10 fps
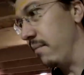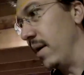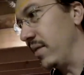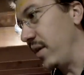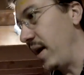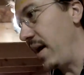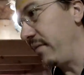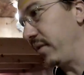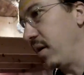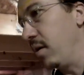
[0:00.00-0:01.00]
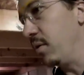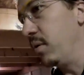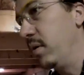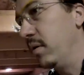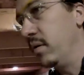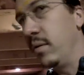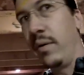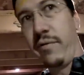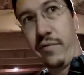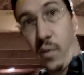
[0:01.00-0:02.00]
a month and a half ago
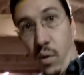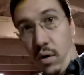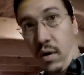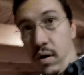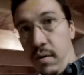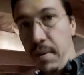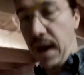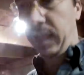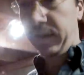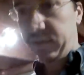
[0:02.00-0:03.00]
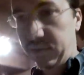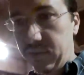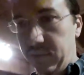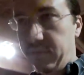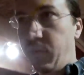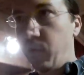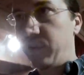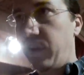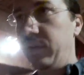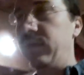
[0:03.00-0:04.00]
with 4
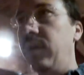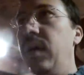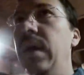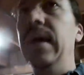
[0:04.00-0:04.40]
tons.